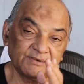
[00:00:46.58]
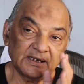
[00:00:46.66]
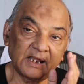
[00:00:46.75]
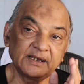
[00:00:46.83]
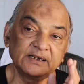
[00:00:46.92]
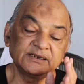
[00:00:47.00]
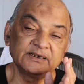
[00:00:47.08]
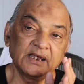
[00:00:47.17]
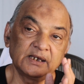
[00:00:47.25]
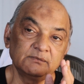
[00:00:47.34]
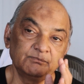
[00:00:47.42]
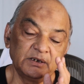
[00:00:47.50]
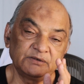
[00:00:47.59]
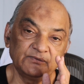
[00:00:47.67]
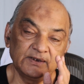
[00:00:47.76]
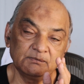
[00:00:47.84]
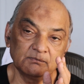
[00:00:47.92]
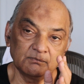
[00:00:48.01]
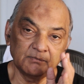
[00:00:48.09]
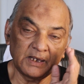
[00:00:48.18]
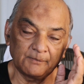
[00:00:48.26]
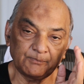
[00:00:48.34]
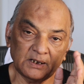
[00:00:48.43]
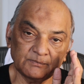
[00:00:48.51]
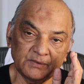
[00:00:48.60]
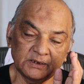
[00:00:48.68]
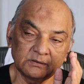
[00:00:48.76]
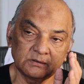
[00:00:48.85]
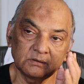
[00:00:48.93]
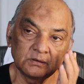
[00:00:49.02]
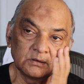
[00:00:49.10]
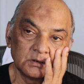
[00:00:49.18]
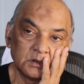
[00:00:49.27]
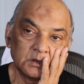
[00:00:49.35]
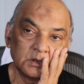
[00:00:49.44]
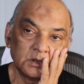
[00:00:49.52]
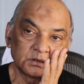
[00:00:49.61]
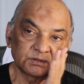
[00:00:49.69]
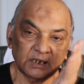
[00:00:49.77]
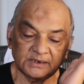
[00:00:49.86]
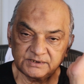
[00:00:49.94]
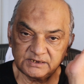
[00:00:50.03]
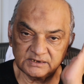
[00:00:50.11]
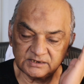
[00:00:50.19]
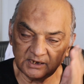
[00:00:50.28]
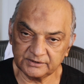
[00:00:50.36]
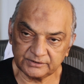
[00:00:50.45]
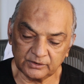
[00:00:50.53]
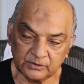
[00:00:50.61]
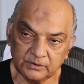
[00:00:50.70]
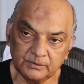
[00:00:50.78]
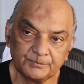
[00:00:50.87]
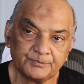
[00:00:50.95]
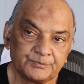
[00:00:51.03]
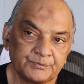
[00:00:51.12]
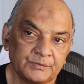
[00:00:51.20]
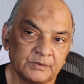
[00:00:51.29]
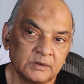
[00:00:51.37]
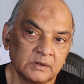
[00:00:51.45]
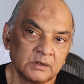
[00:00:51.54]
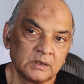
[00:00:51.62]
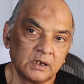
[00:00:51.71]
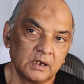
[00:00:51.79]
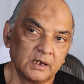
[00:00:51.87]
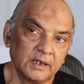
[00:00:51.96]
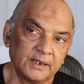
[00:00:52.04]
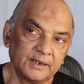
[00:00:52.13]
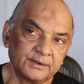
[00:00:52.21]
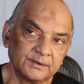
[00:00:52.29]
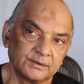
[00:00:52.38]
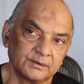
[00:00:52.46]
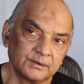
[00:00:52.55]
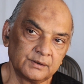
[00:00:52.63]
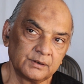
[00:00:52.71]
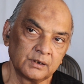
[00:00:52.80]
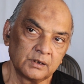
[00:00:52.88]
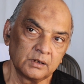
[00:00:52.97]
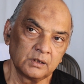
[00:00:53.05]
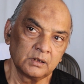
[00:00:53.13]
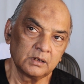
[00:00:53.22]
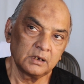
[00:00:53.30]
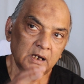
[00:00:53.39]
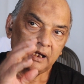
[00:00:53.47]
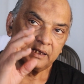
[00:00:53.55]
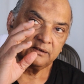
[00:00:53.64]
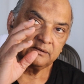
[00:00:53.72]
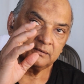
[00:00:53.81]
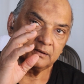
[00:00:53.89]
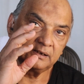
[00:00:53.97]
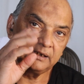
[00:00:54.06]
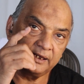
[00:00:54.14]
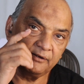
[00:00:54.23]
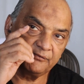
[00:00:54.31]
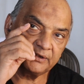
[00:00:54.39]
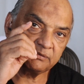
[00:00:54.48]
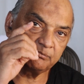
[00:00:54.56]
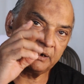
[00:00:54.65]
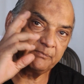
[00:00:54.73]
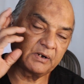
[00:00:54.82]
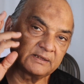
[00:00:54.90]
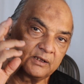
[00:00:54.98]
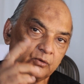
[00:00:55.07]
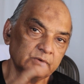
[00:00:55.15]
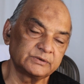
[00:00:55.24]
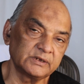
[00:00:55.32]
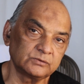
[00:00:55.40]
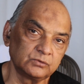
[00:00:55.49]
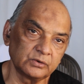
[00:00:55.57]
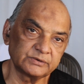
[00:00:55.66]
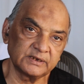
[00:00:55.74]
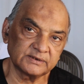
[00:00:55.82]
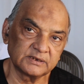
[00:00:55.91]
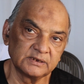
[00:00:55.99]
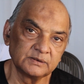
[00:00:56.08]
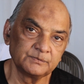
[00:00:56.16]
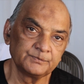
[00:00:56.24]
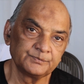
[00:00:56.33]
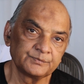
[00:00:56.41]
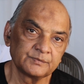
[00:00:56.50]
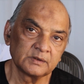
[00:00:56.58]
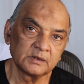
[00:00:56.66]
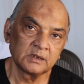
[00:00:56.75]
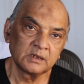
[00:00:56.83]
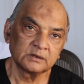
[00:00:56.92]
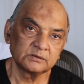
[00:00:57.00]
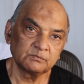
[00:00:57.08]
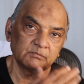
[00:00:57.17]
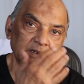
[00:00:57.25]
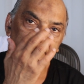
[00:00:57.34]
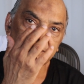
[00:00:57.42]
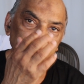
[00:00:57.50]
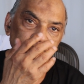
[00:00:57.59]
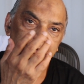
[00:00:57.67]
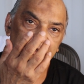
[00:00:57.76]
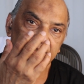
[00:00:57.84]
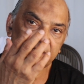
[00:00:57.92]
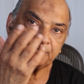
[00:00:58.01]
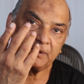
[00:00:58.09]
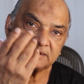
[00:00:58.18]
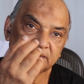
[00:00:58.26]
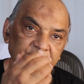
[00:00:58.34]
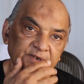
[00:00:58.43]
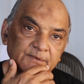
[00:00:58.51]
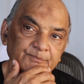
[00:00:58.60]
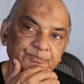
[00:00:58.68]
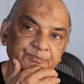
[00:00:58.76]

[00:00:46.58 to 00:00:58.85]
or 89 between my apartment 36 years ago. And I live with my brother those days. My brother passed away.